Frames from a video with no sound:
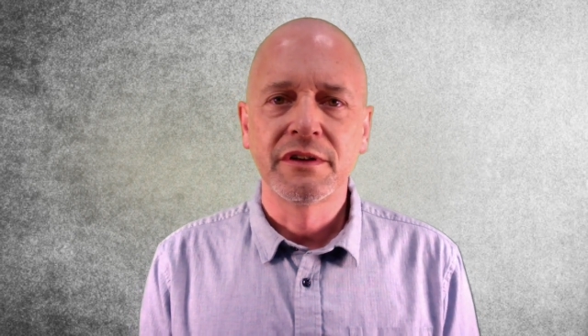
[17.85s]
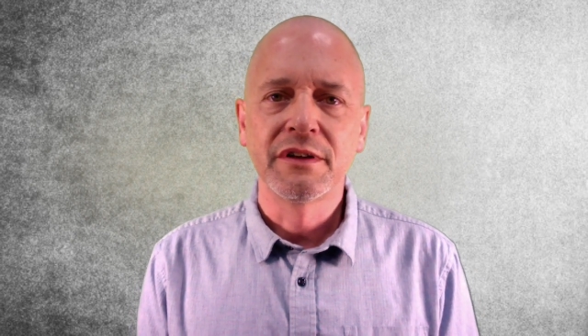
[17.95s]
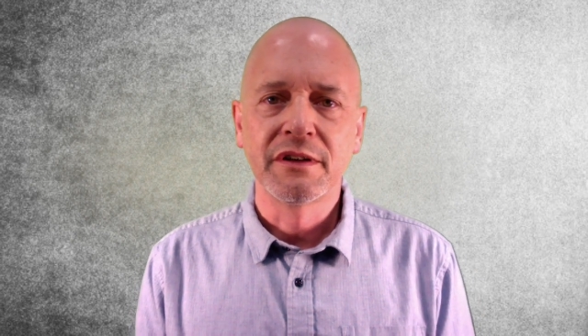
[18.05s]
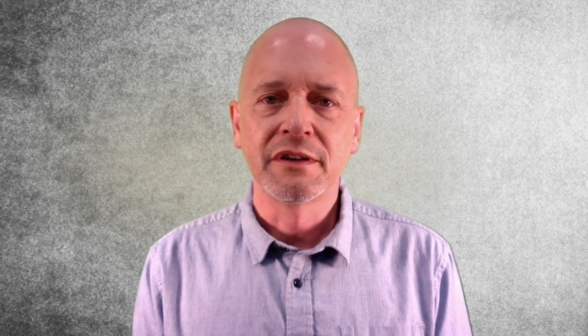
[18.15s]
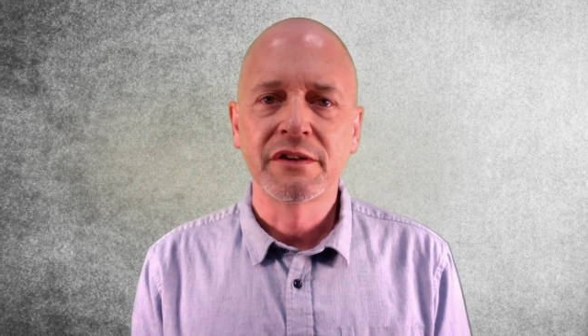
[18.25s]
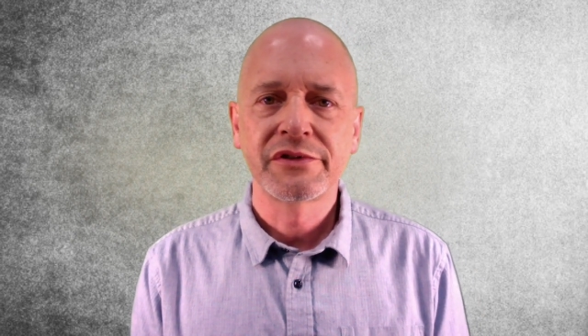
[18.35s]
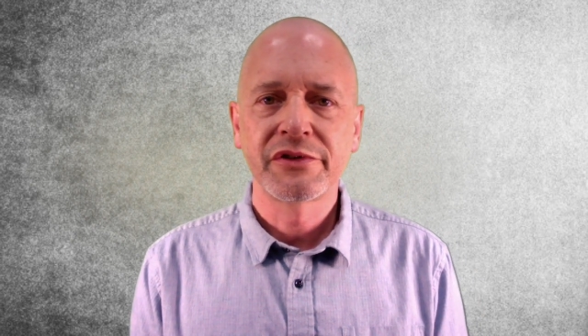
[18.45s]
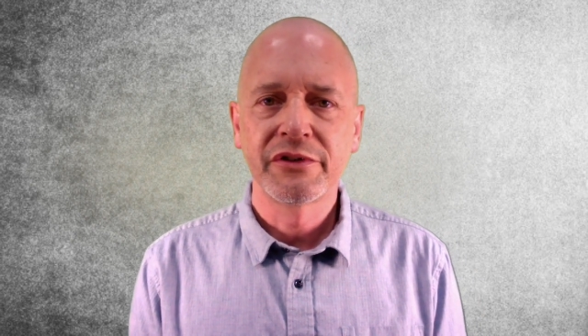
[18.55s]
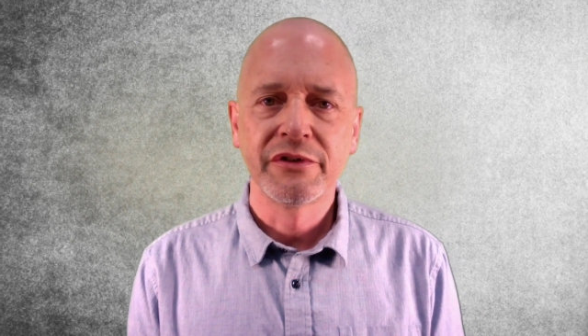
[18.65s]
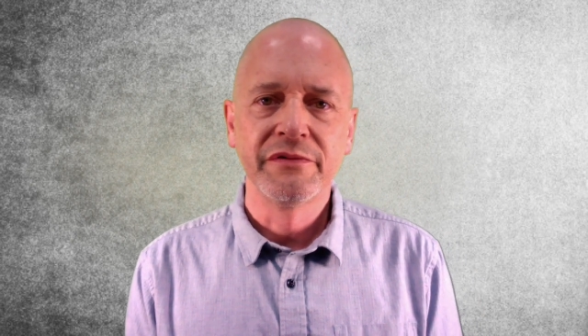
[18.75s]

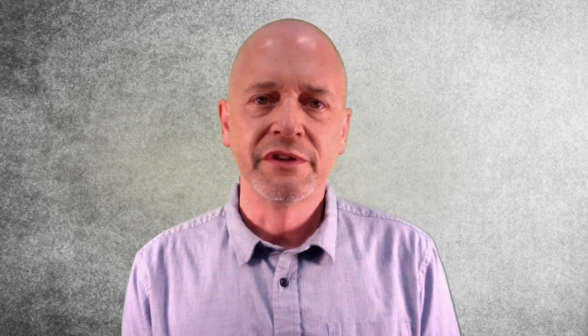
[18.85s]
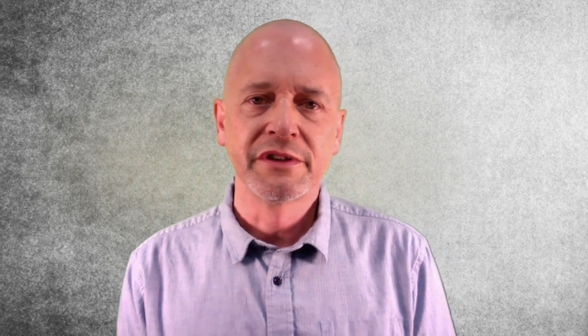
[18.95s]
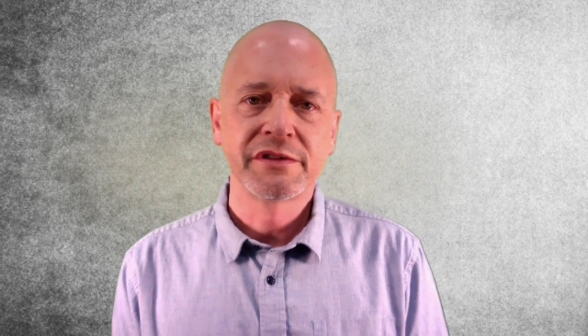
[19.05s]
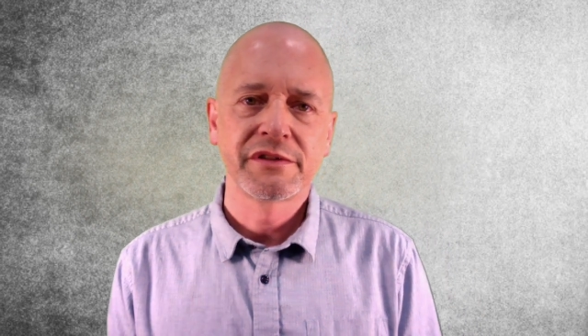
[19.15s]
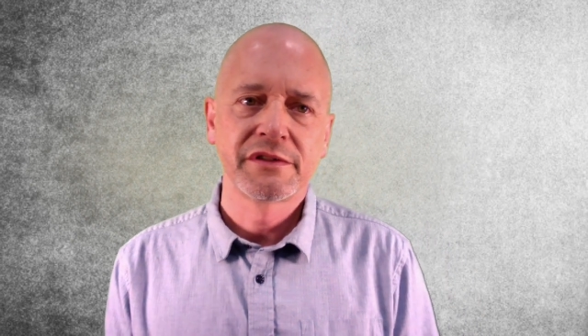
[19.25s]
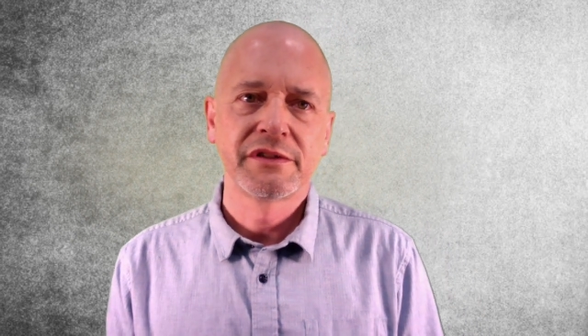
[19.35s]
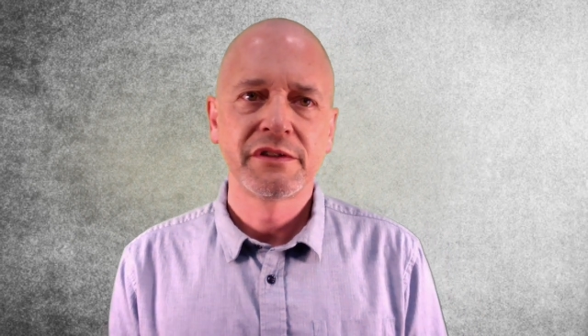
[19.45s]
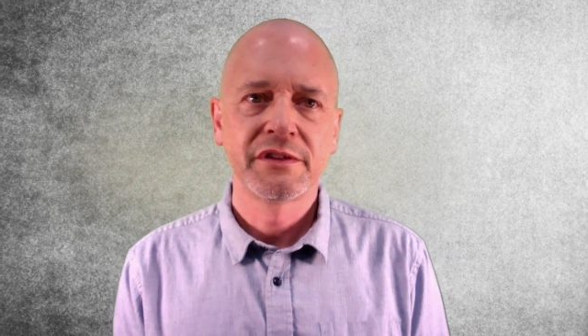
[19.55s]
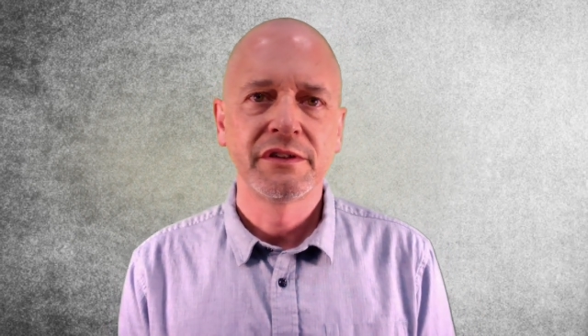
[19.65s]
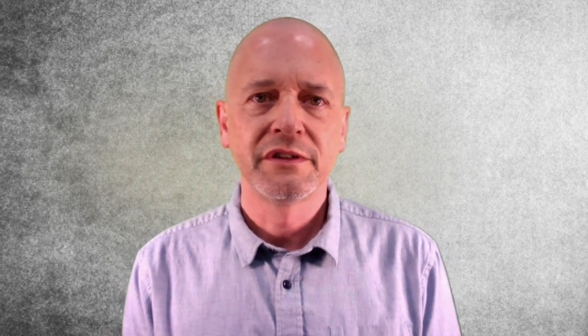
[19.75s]
assertiveness.
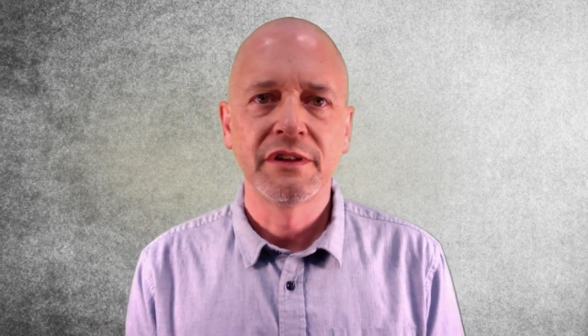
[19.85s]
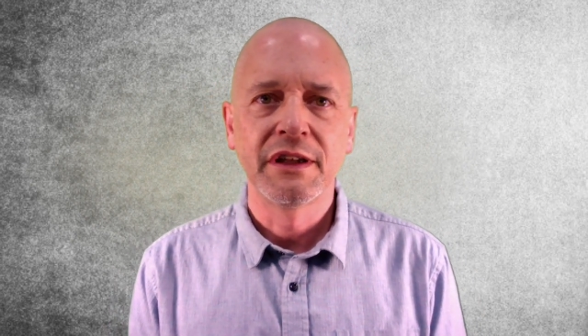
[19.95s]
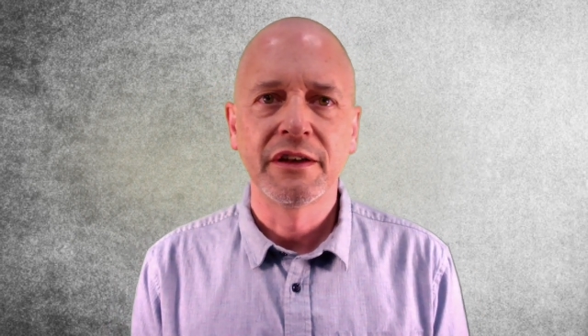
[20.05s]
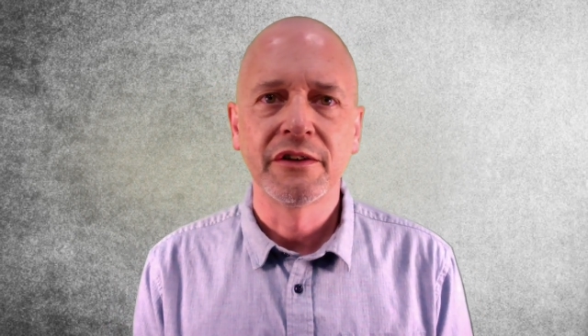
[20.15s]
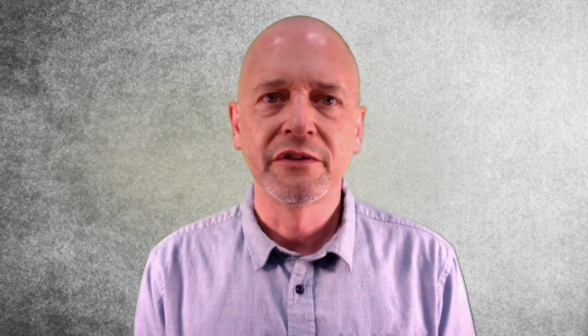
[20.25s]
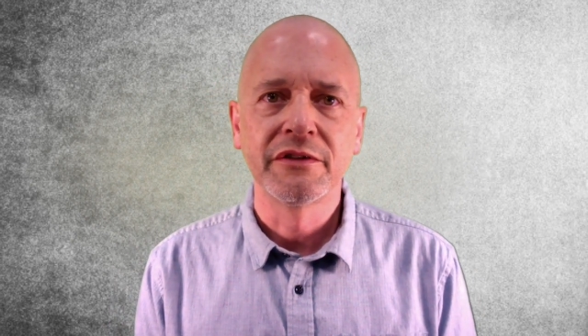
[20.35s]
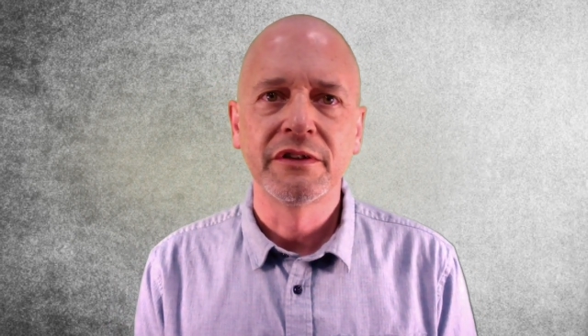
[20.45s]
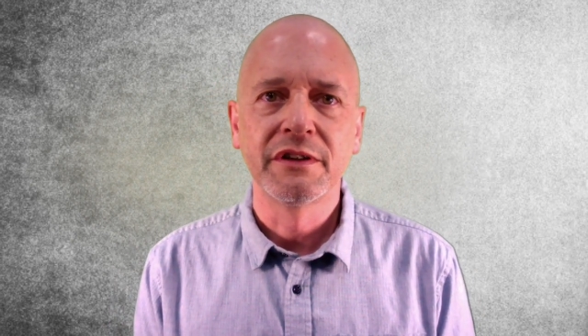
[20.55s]
Now,